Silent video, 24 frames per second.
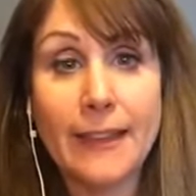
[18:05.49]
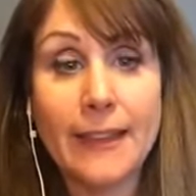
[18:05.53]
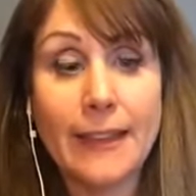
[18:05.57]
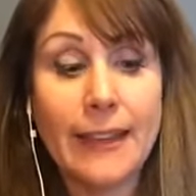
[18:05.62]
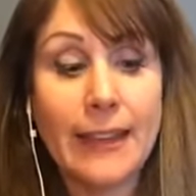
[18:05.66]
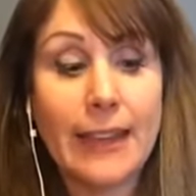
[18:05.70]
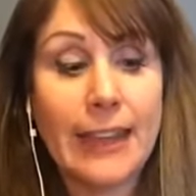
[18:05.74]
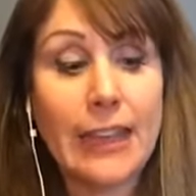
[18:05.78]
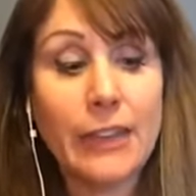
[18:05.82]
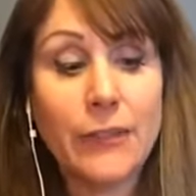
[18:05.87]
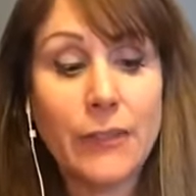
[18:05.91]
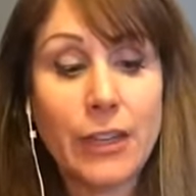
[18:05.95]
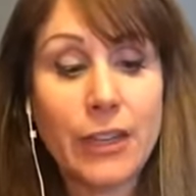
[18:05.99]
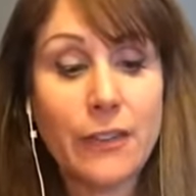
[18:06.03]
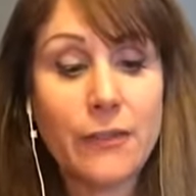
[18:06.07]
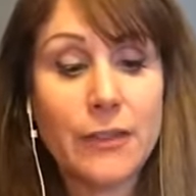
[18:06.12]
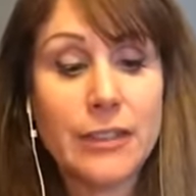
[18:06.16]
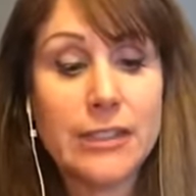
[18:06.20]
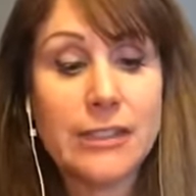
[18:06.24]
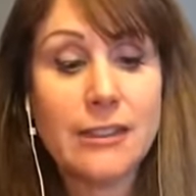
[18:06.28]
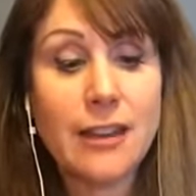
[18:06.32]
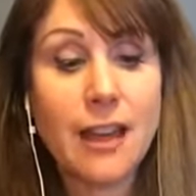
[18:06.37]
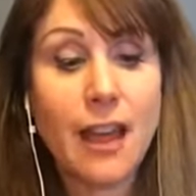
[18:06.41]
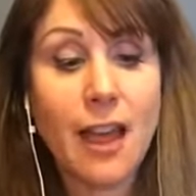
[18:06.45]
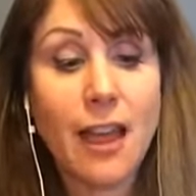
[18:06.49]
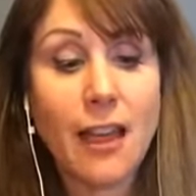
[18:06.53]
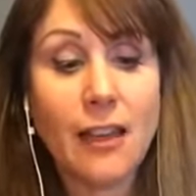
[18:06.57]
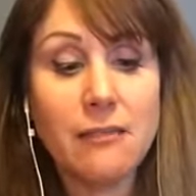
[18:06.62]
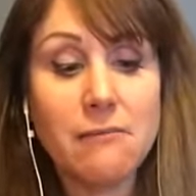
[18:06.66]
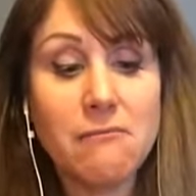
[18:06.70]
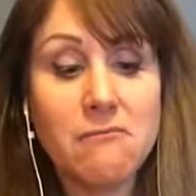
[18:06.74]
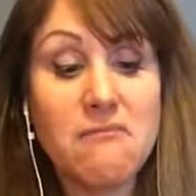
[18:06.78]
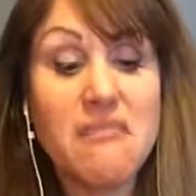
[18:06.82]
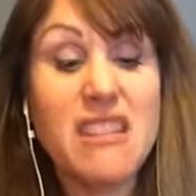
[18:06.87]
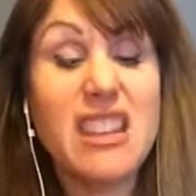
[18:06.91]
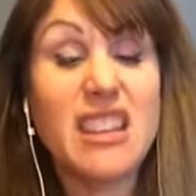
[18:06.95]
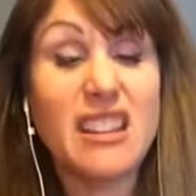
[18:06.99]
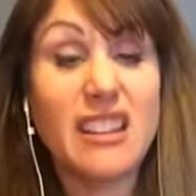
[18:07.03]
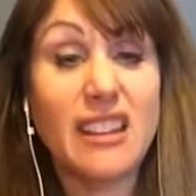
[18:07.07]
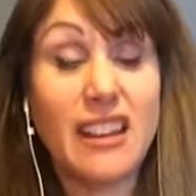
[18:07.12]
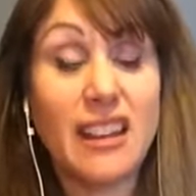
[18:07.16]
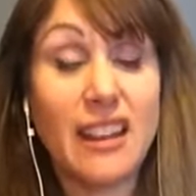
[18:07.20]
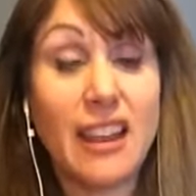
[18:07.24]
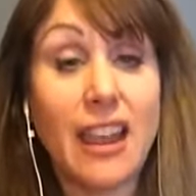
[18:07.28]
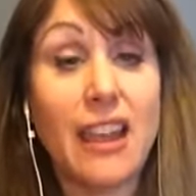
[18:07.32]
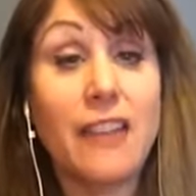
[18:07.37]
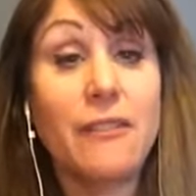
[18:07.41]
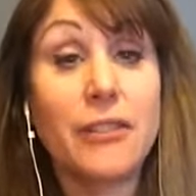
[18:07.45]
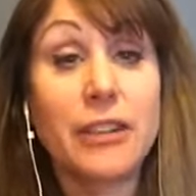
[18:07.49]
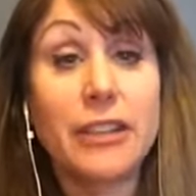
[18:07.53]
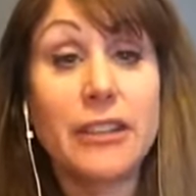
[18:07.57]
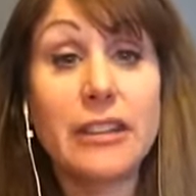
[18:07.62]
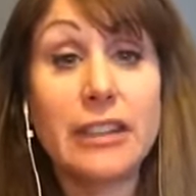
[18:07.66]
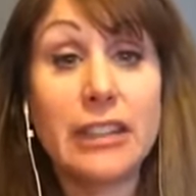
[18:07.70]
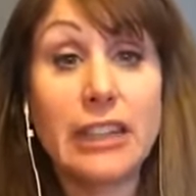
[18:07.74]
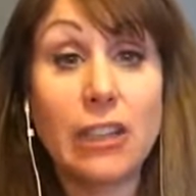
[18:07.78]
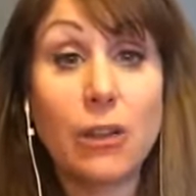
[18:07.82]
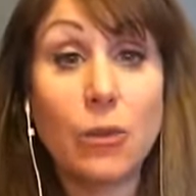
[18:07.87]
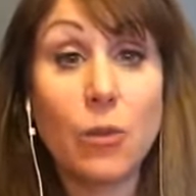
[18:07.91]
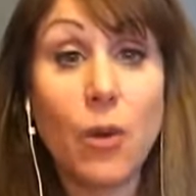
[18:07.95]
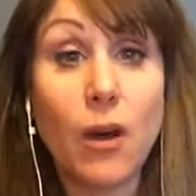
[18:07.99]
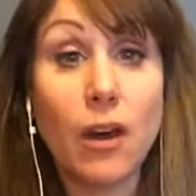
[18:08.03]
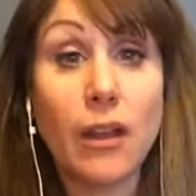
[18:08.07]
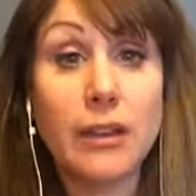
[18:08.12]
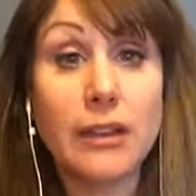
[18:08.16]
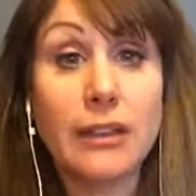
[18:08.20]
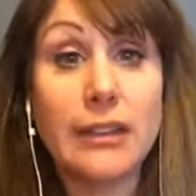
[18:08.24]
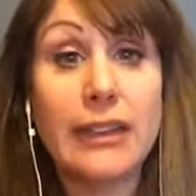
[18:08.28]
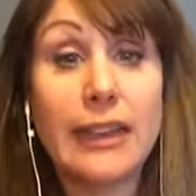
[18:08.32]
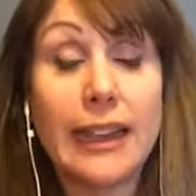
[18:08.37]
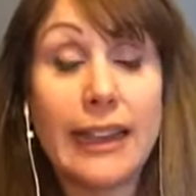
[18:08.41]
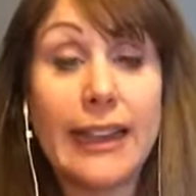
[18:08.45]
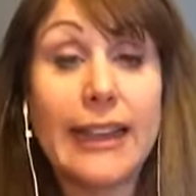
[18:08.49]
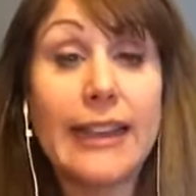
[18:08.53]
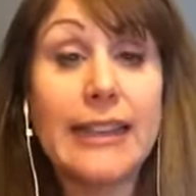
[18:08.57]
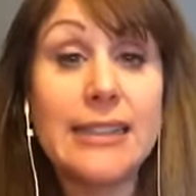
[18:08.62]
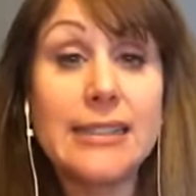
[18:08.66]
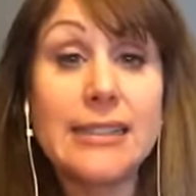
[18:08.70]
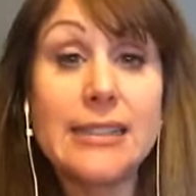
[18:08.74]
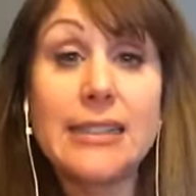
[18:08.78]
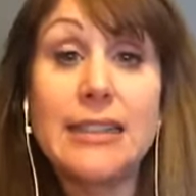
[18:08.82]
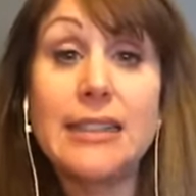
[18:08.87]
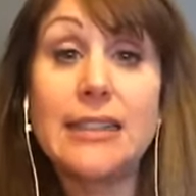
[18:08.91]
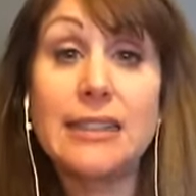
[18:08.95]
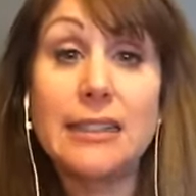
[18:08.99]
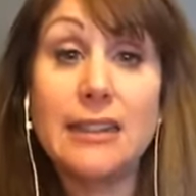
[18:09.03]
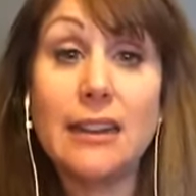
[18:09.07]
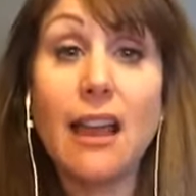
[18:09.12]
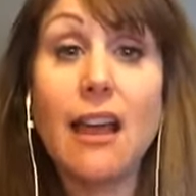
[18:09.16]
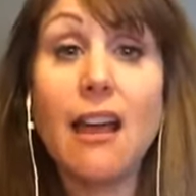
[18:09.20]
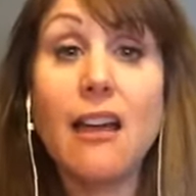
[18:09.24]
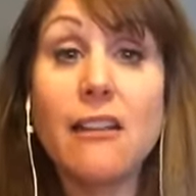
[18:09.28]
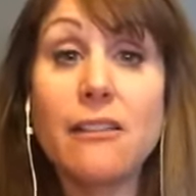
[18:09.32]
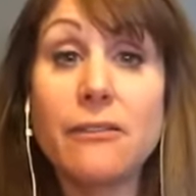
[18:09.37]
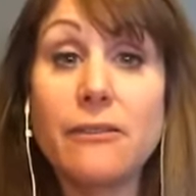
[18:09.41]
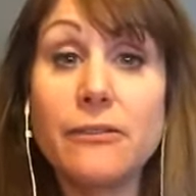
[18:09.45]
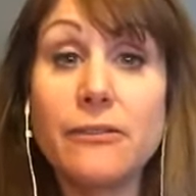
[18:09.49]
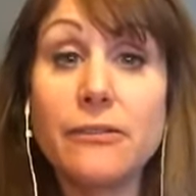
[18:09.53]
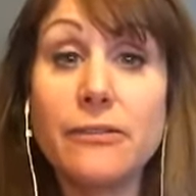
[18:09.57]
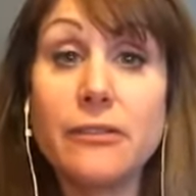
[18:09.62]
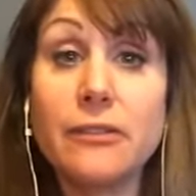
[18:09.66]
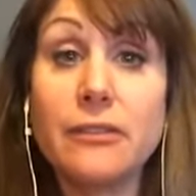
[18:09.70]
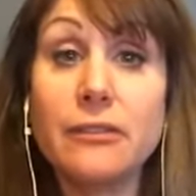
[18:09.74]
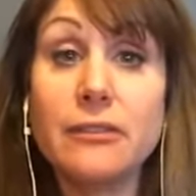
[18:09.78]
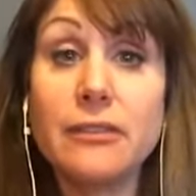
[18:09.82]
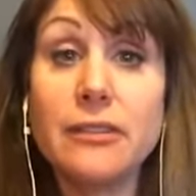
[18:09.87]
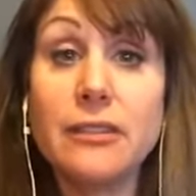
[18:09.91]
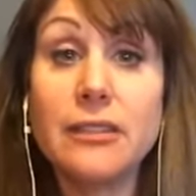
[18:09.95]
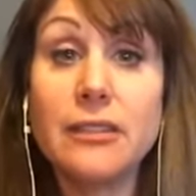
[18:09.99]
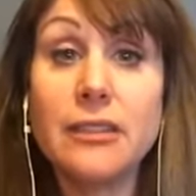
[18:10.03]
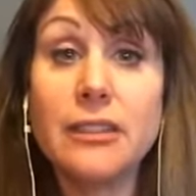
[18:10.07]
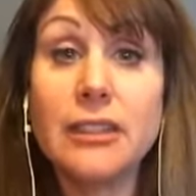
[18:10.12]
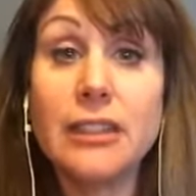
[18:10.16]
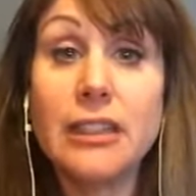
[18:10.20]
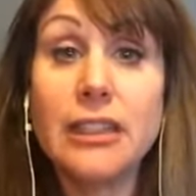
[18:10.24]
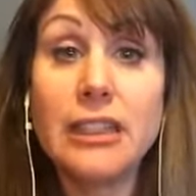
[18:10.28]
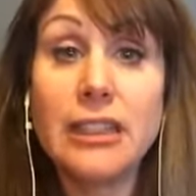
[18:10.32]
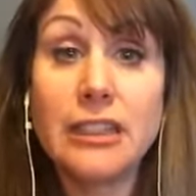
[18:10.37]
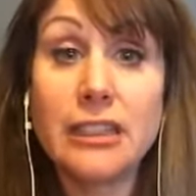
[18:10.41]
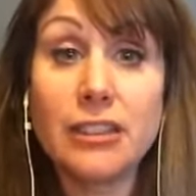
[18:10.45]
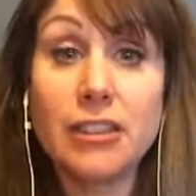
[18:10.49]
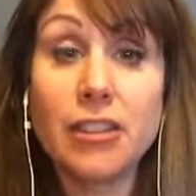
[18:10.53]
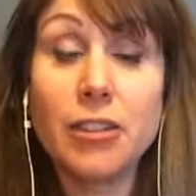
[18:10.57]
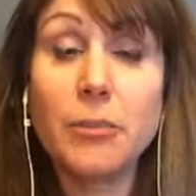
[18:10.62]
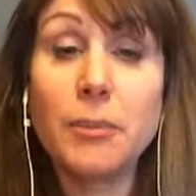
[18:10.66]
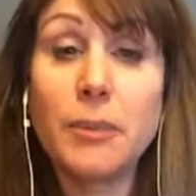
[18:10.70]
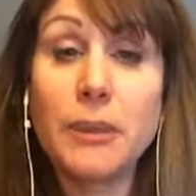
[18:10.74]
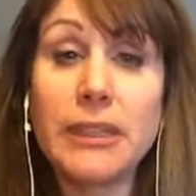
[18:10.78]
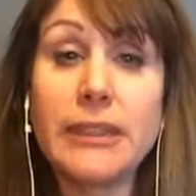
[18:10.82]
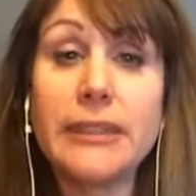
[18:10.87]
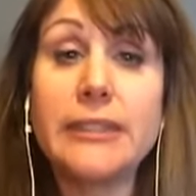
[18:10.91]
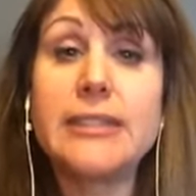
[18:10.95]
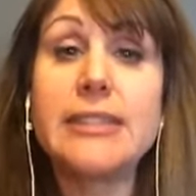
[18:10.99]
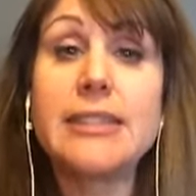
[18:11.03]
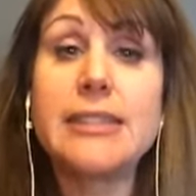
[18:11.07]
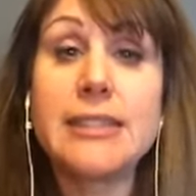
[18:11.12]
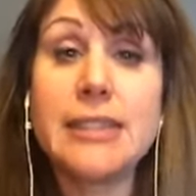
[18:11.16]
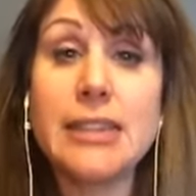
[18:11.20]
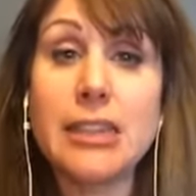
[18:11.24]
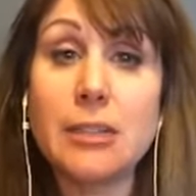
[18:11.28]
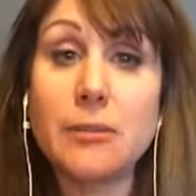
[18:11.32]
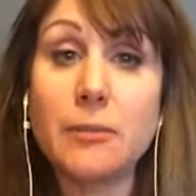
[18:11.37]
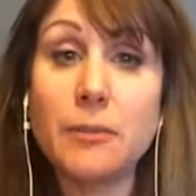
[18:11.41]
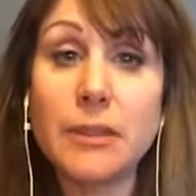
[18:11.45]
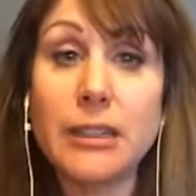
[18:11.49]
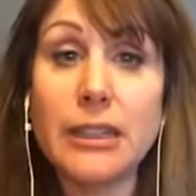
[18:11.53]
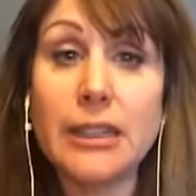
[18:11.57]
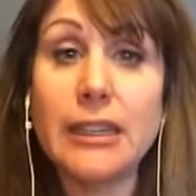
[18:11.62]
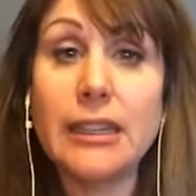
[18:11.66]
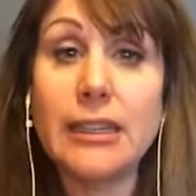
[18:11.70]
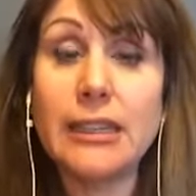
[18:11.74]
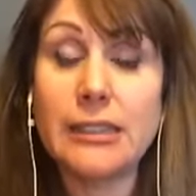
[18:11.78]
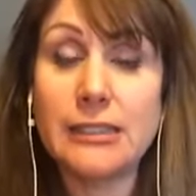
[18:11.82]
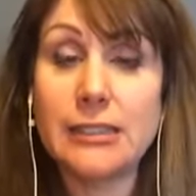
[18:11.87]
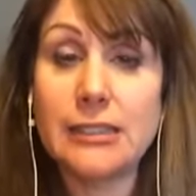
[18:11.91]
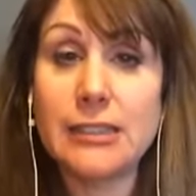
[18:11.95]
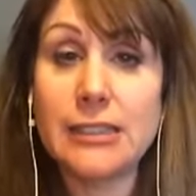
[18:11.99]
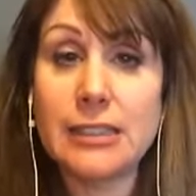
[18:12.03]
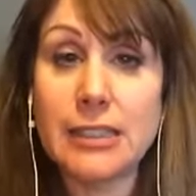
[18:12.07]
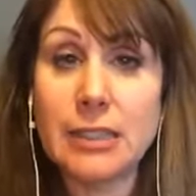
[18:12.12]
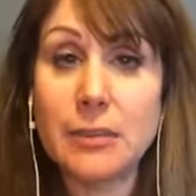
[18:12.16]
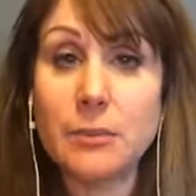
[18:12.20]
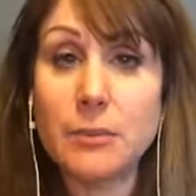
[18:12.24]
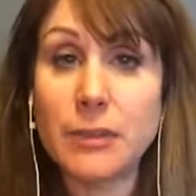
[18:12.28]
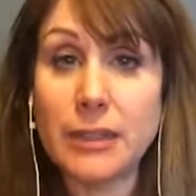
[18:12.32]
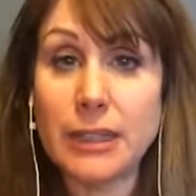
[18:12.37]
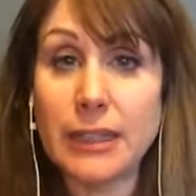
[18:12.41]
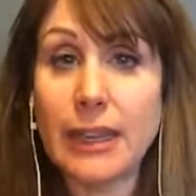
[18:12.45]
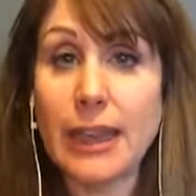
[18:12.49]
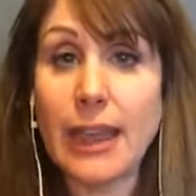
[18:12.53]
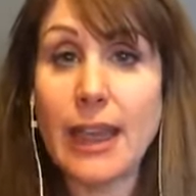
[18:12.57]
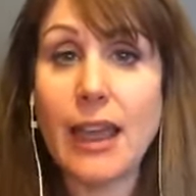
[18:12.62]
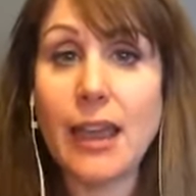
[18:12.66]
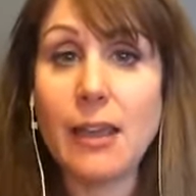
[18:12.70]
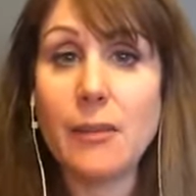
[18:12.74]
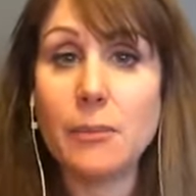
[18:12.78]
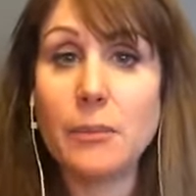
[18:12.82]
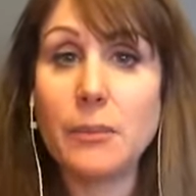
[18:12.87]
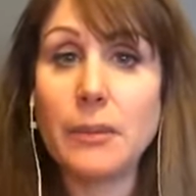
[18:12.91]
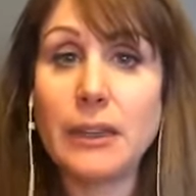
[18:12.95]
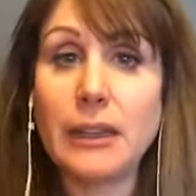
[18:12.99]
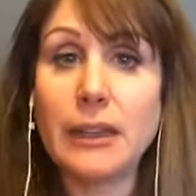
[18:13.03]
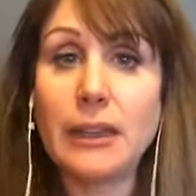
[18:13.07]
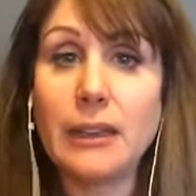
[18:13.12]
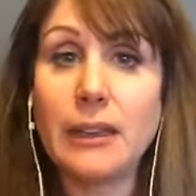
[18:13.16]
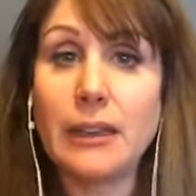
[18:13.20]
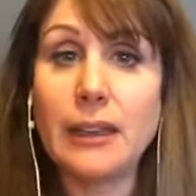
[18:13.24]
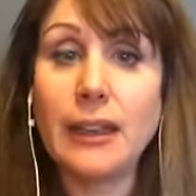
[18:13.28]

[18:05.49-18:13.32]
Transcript: Even if it's not everything you wanted, is it enough to be deeply, deeply happy?